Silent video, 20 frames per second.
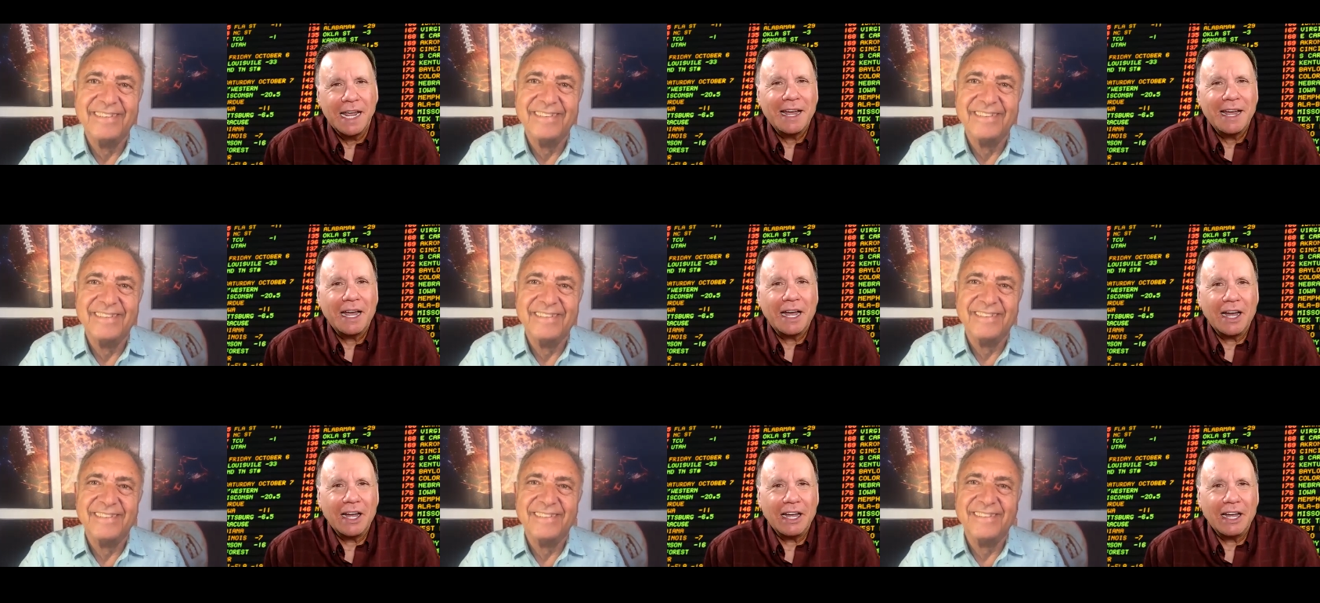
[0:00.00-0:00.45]

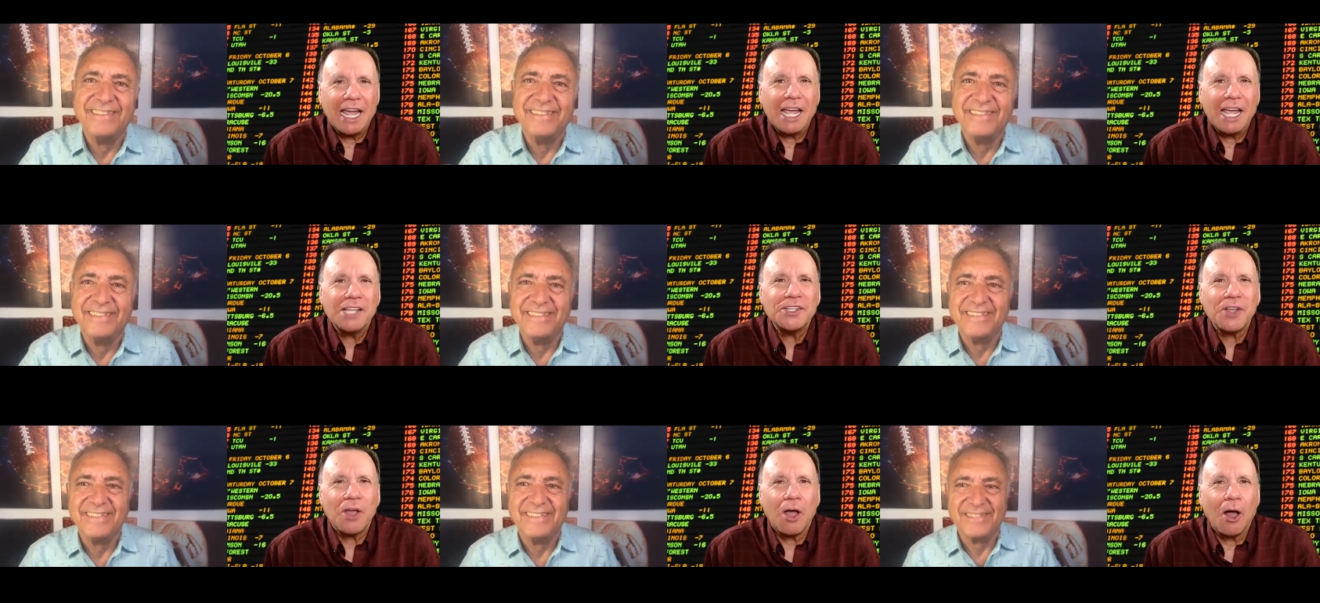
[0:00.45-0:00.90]
Speaker 1: Uh,
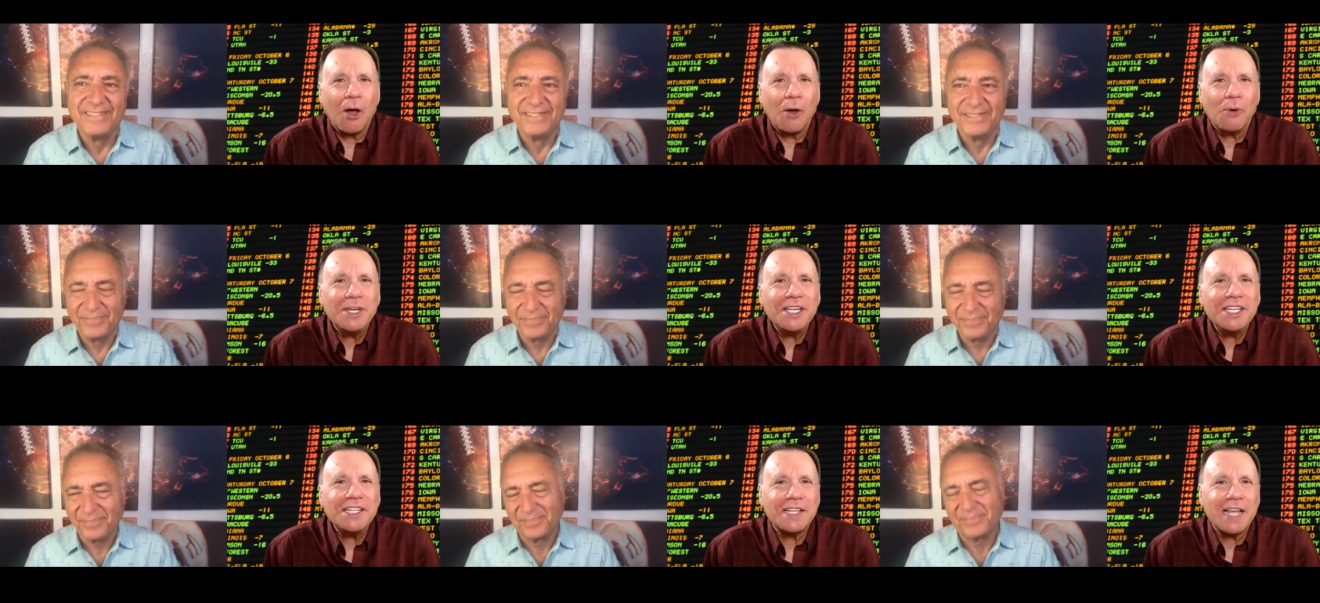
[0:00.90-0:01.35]
as
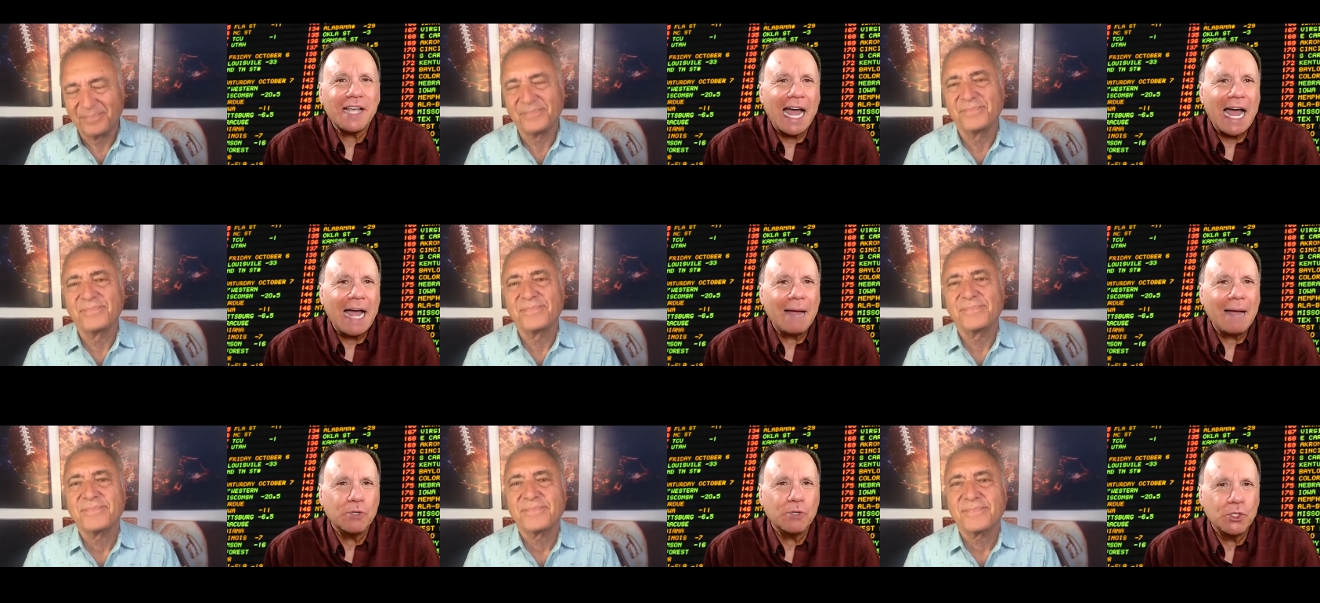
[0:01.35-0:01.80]
always,
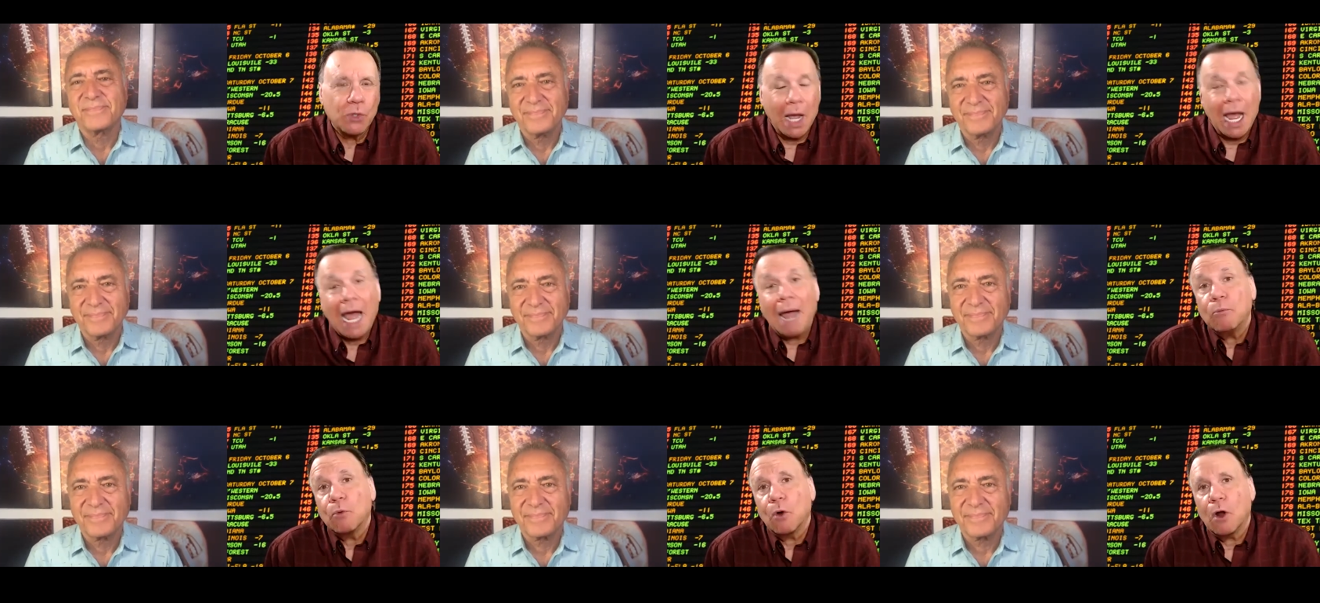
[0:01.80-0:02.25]
I'm jo-
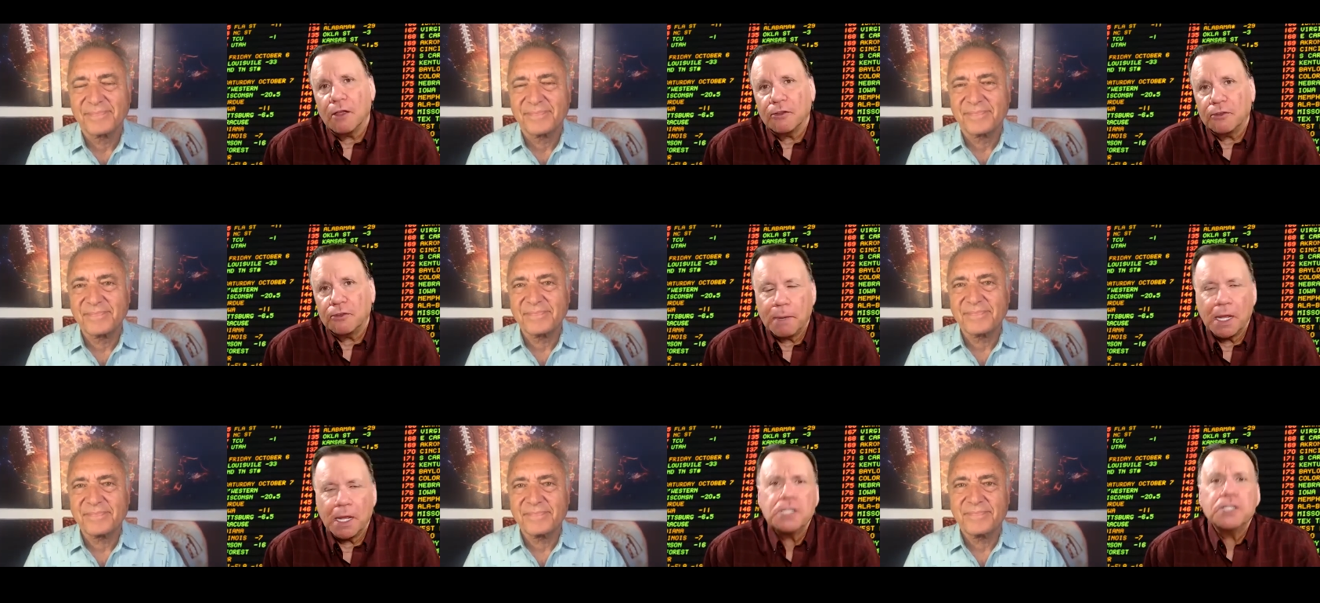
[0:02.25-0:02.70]
I'm Ross
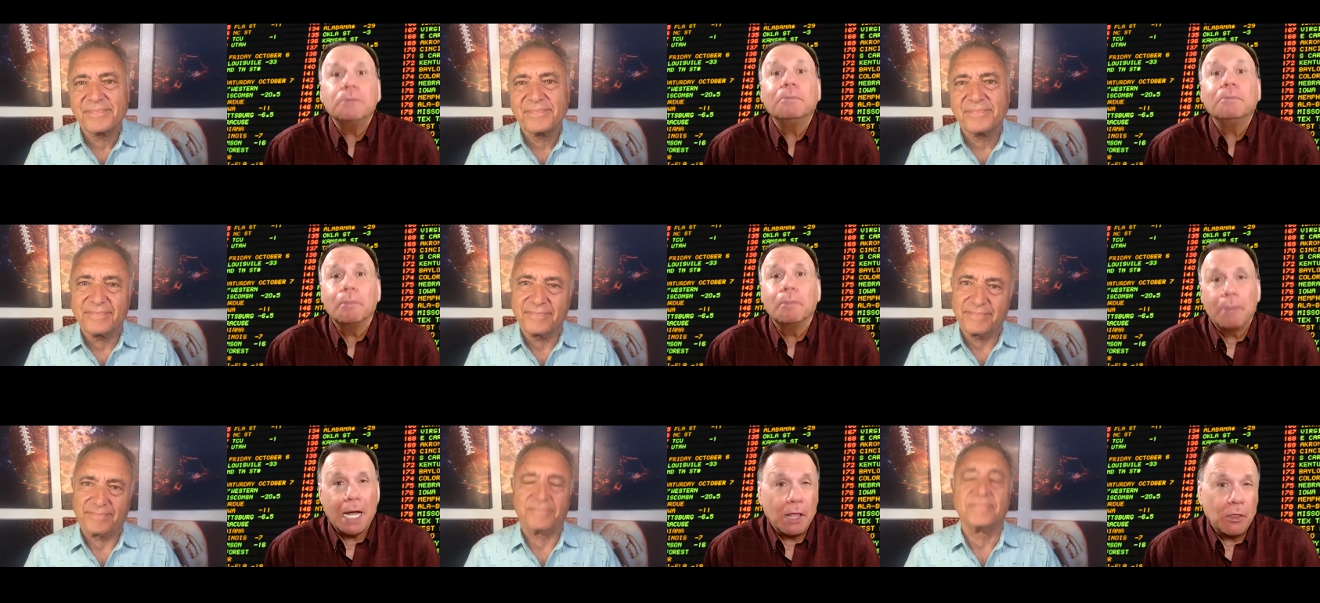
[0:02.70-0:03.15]

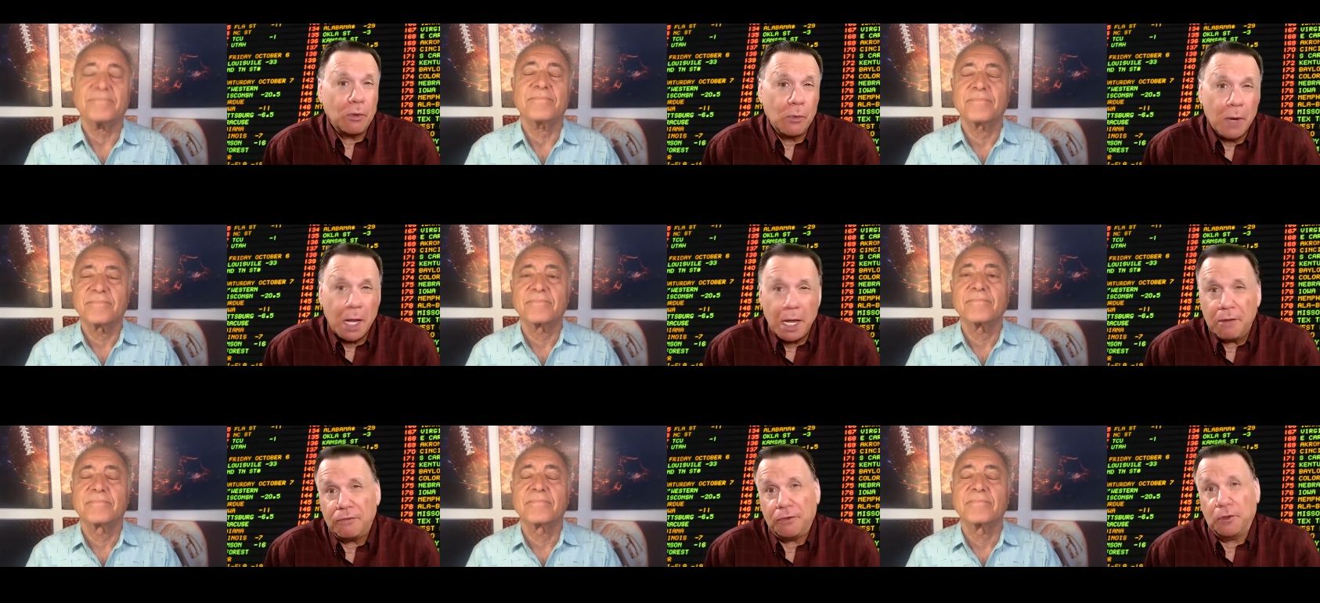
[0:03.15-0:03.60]
Benjamin, by the
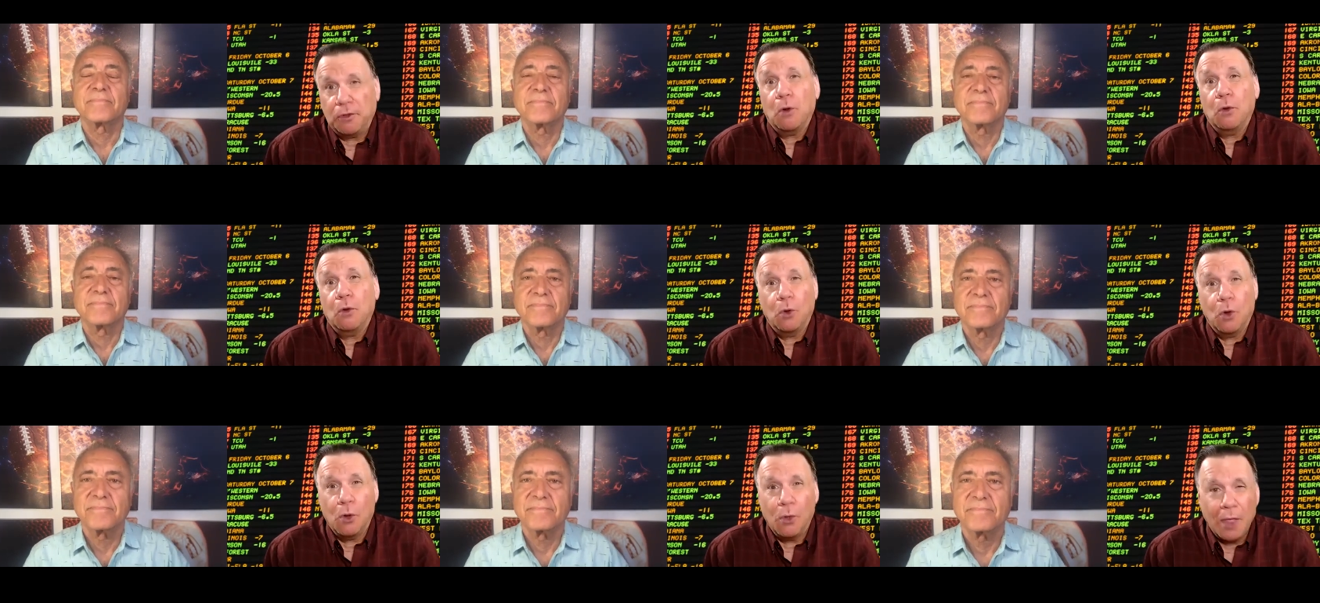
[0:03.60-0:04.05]
way, if you
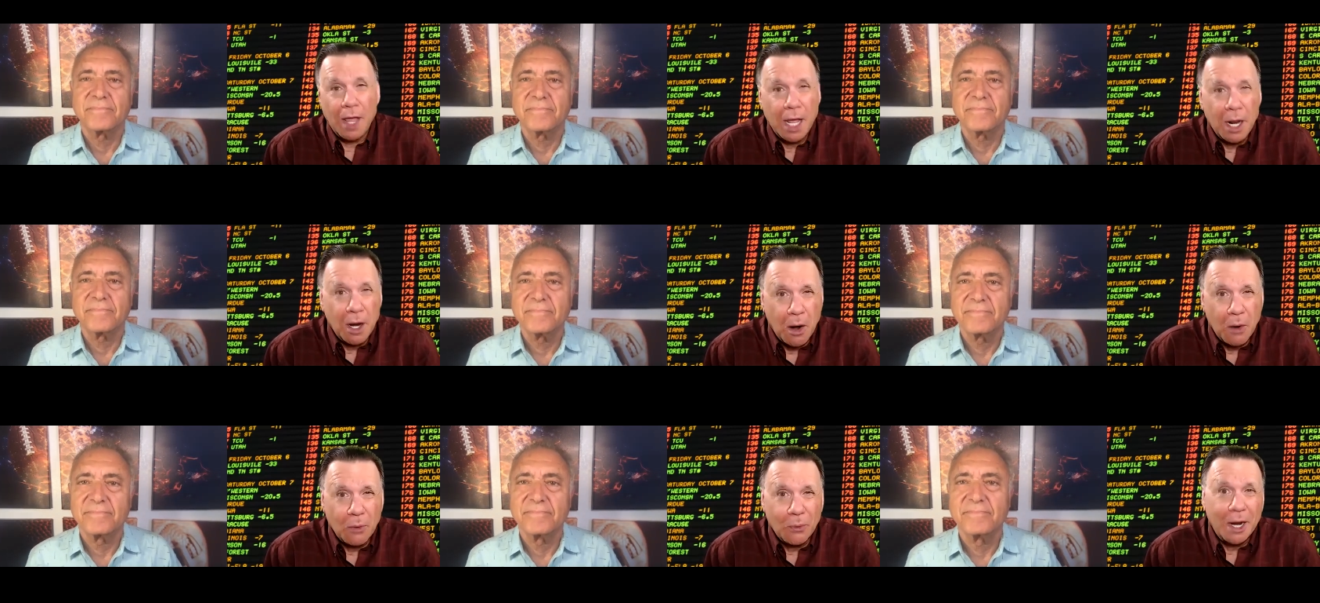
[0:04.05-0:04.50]
don't know that
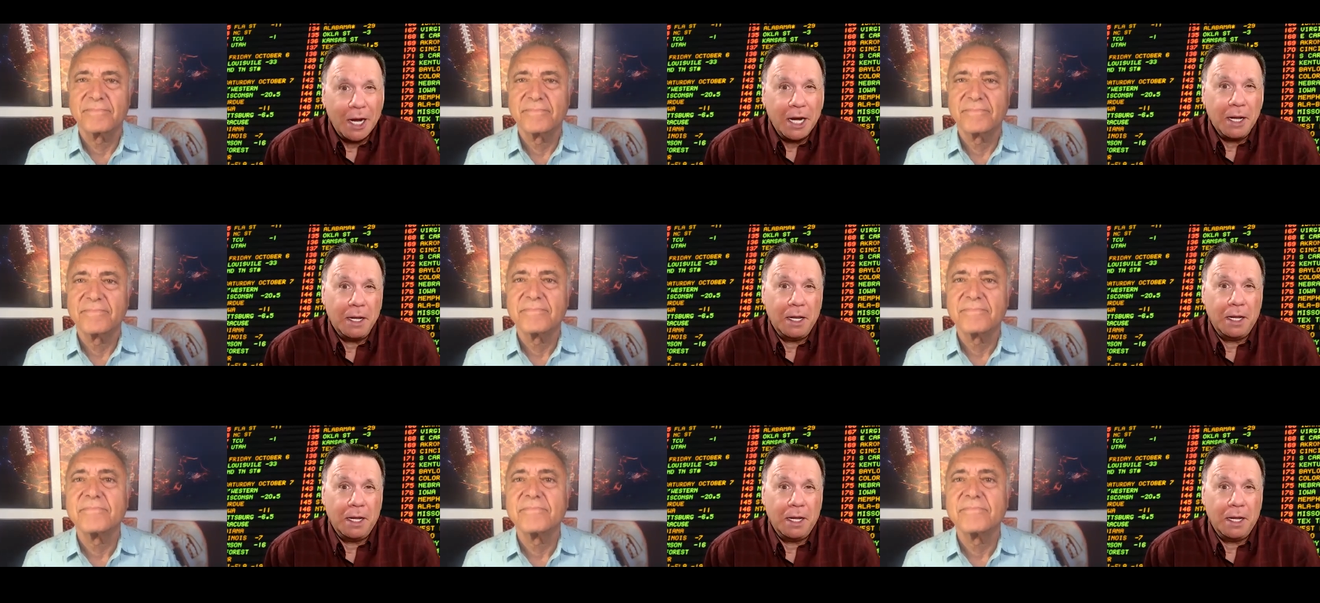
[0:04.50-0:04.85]
already.